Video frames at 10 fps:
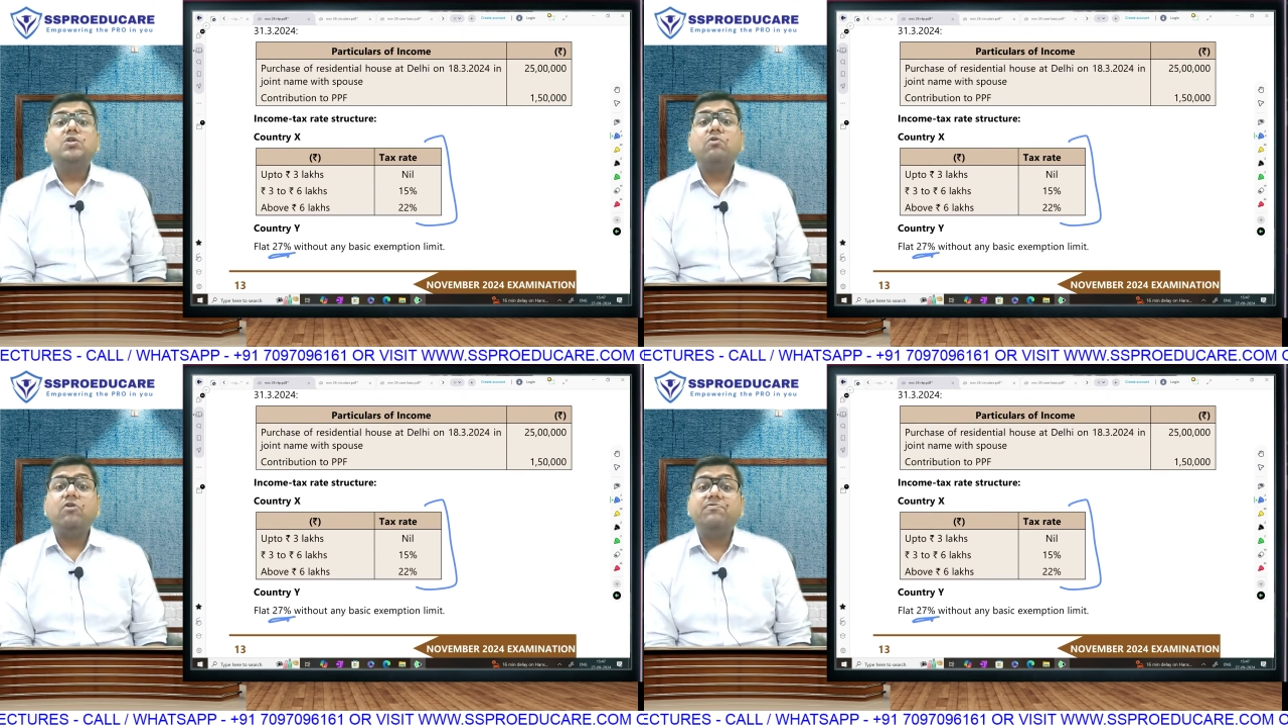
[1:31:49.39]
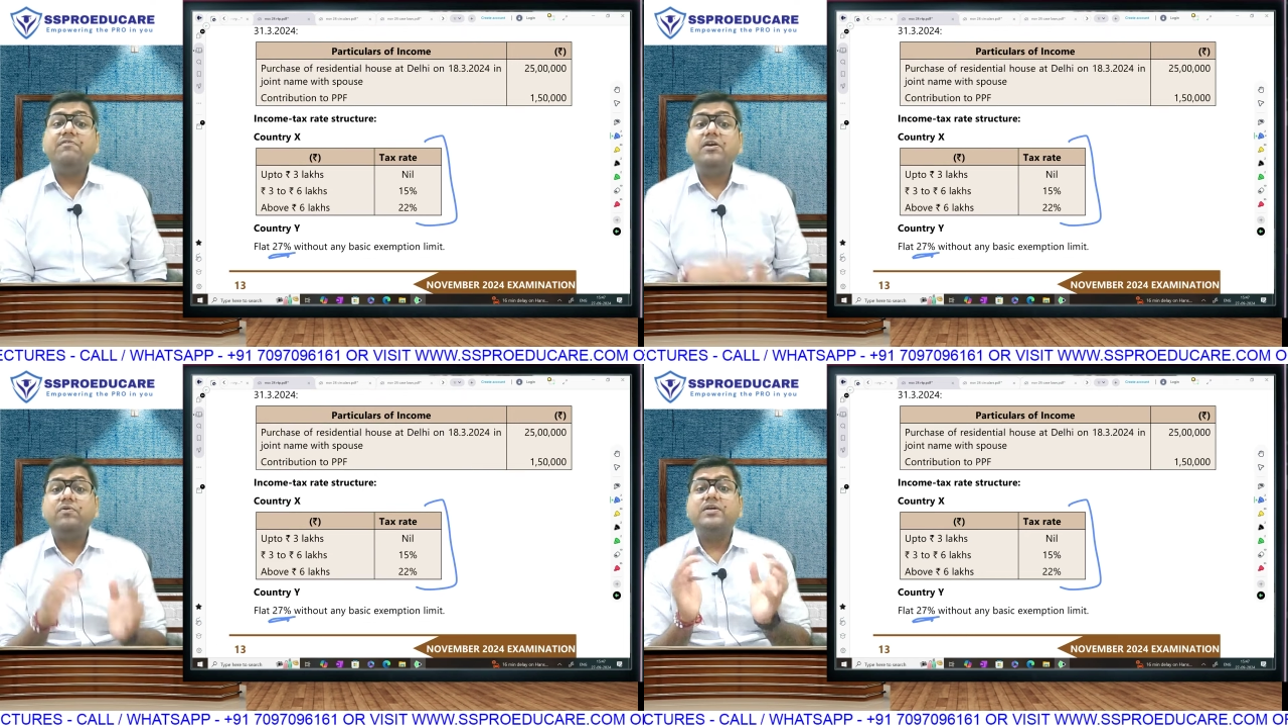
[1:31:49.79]
So what we
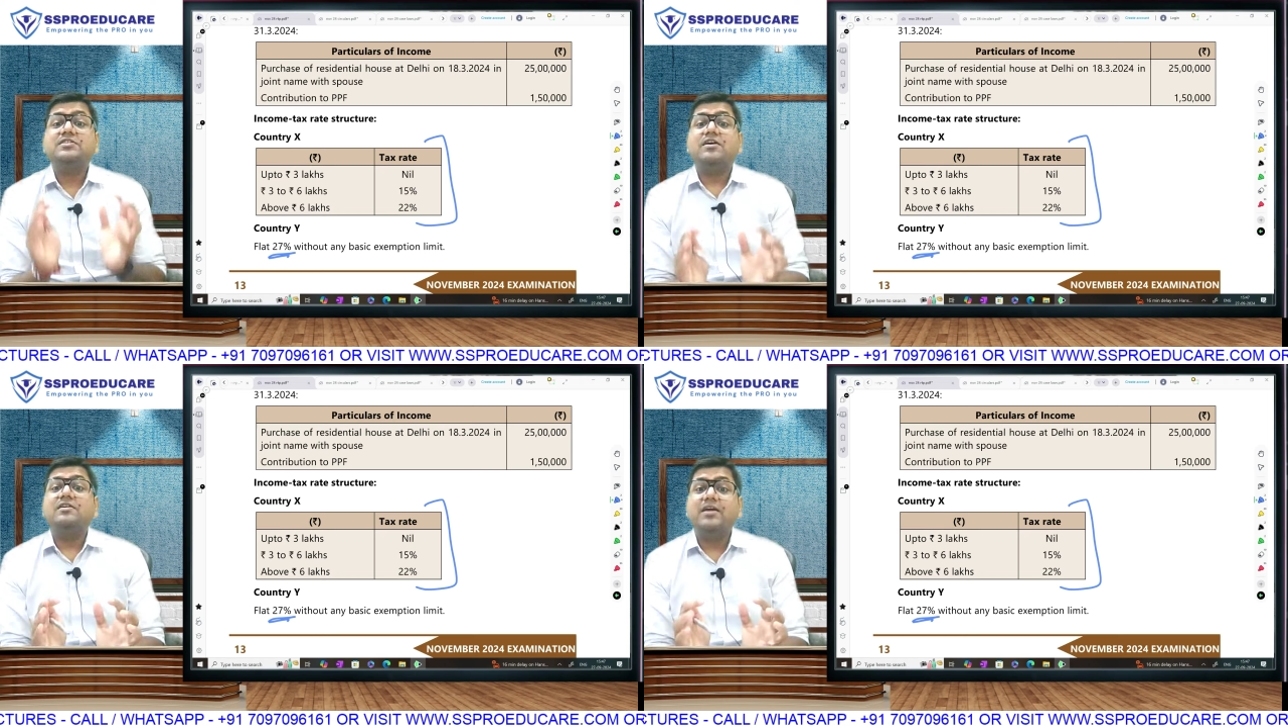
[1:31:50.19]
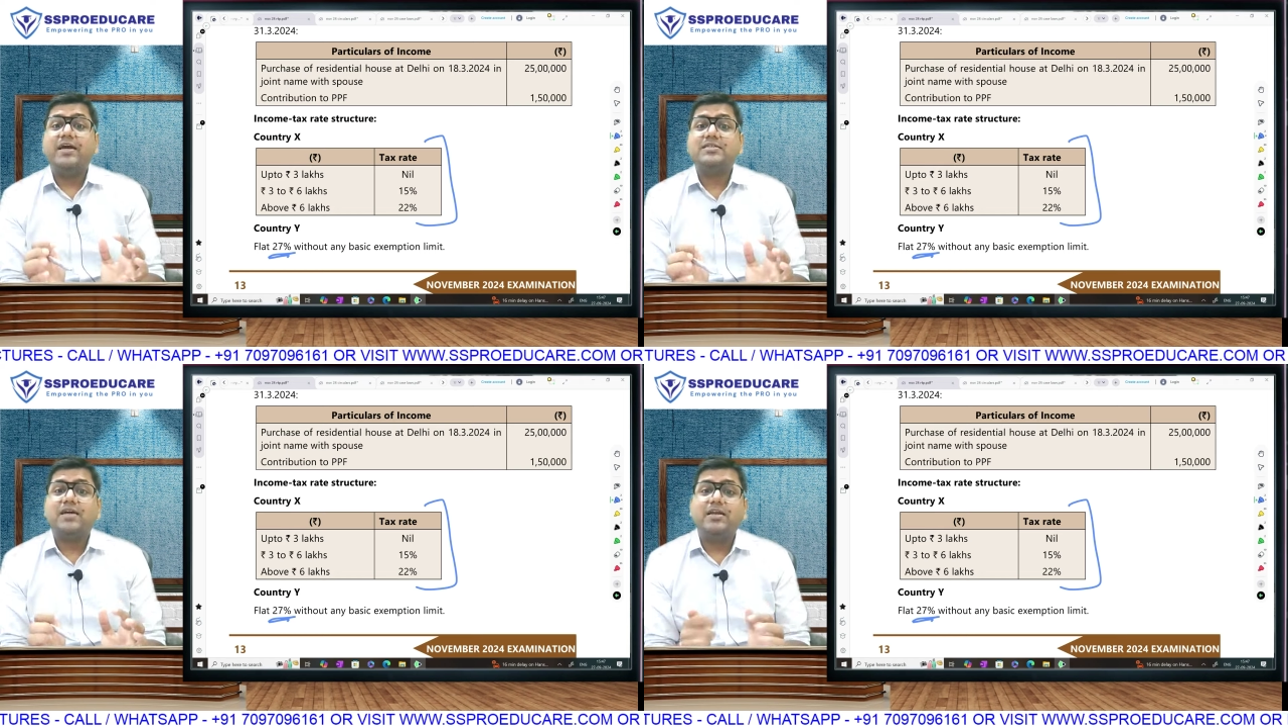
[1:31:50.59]
will do is country
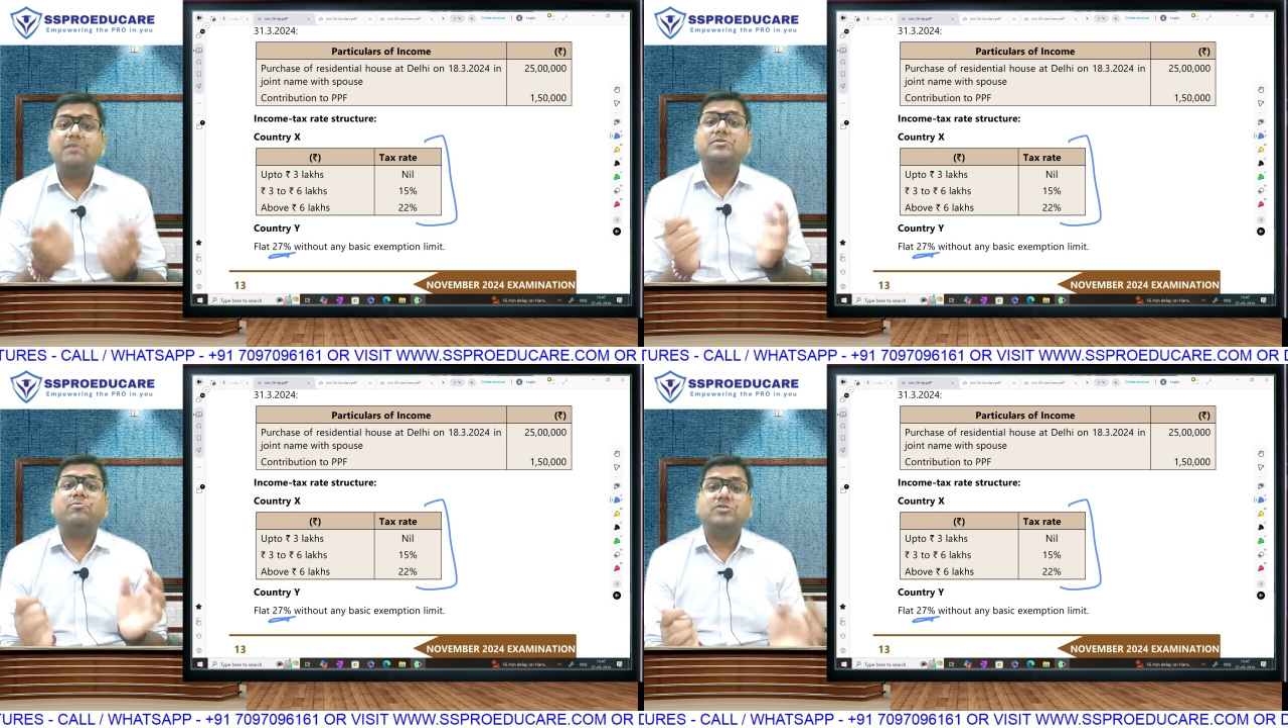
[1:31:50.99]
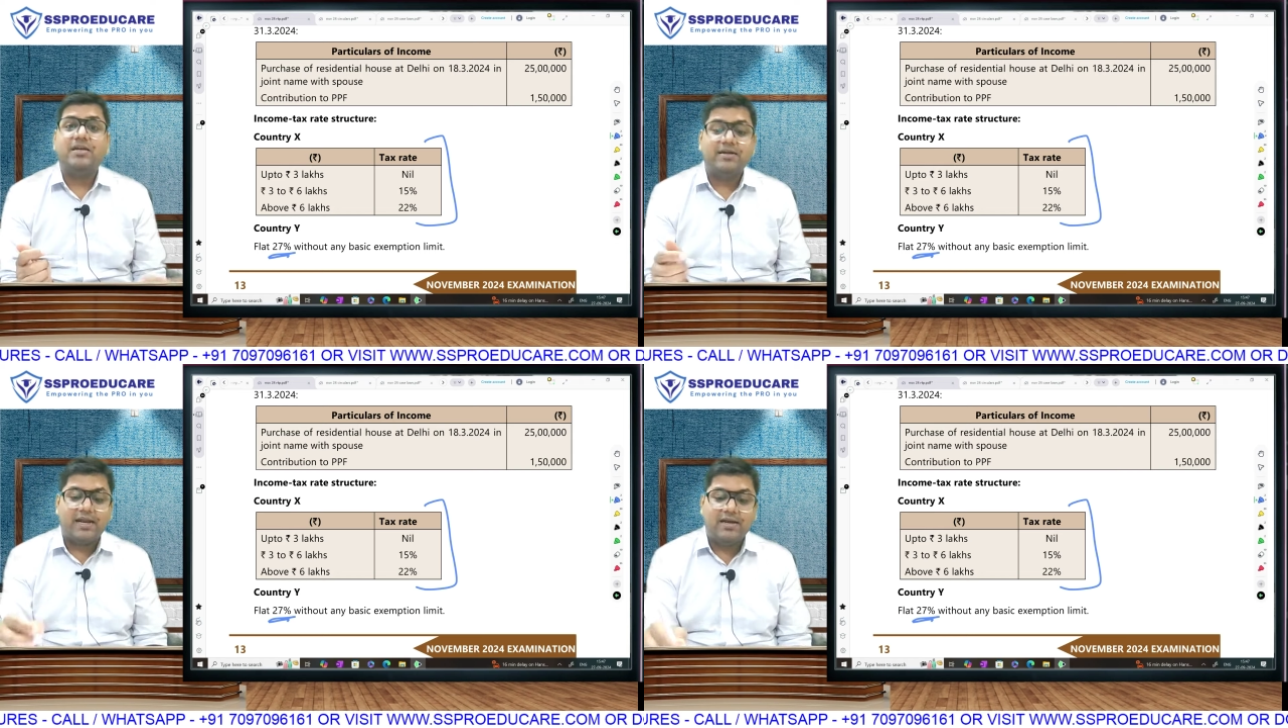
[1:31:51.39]
X ka income
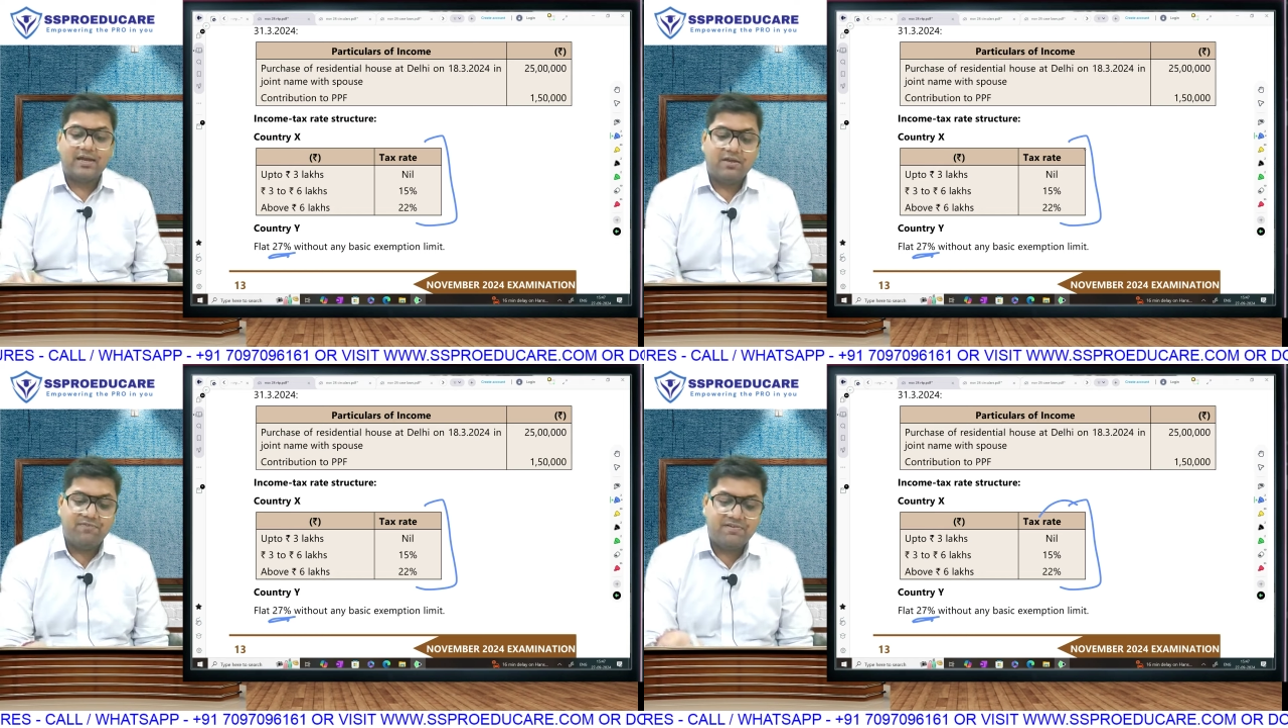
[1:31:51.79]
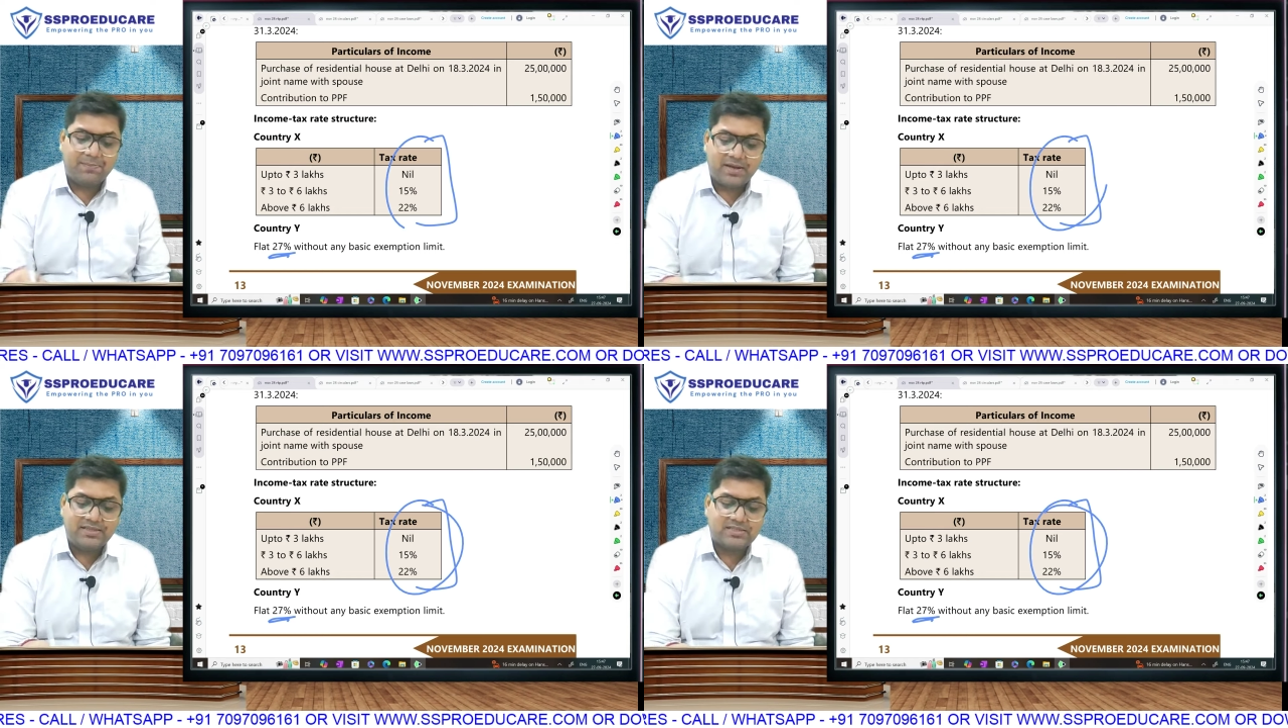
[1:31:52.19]
supposedly 10 lakh. We will
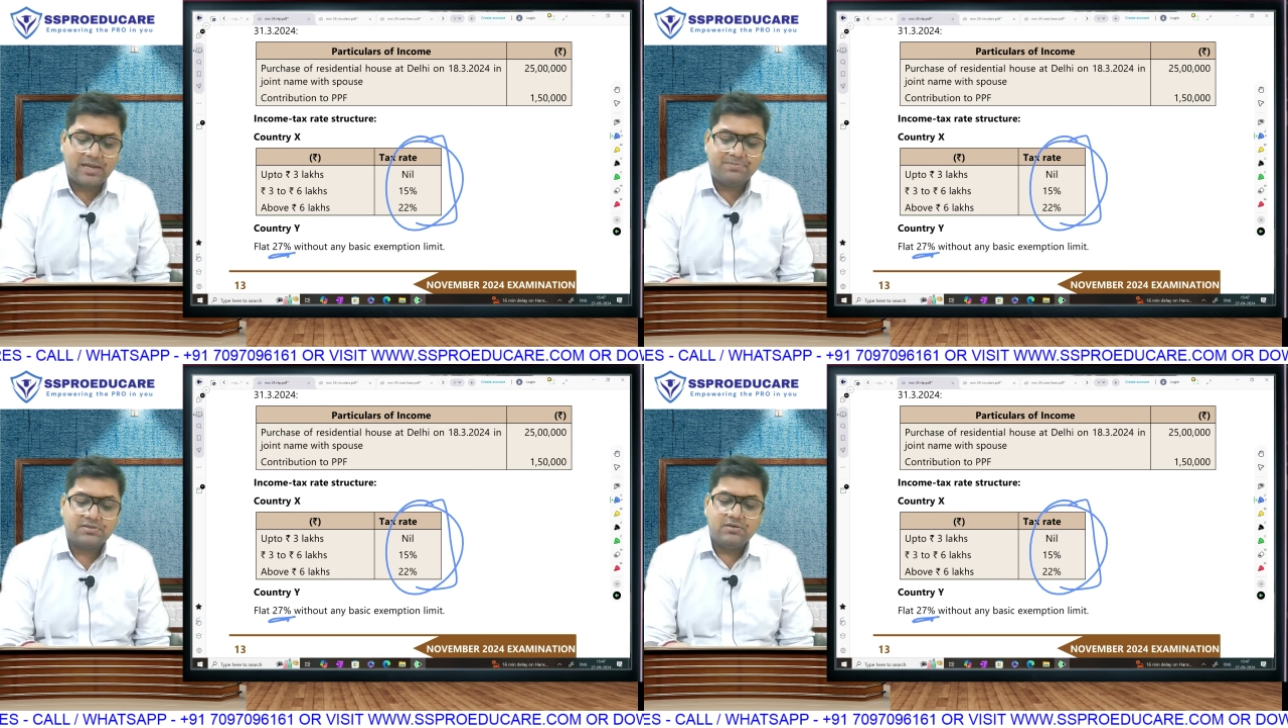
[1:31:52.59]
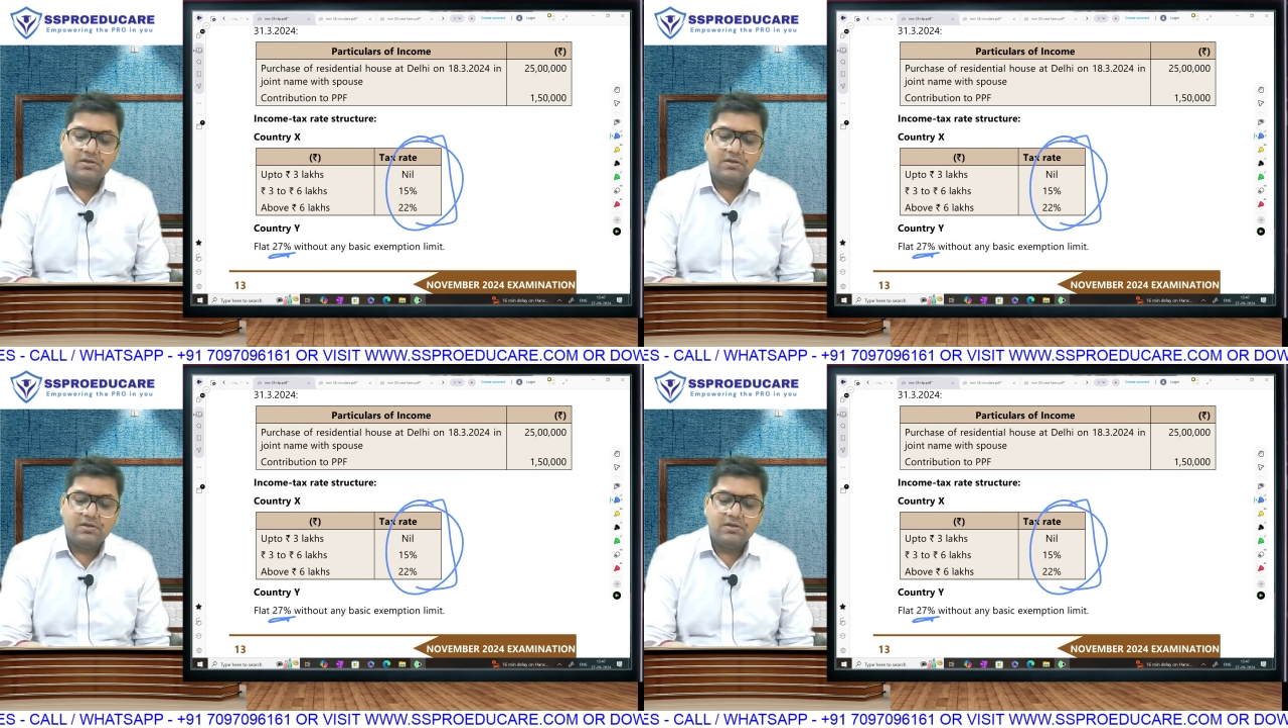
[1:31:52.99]
apply these slabs.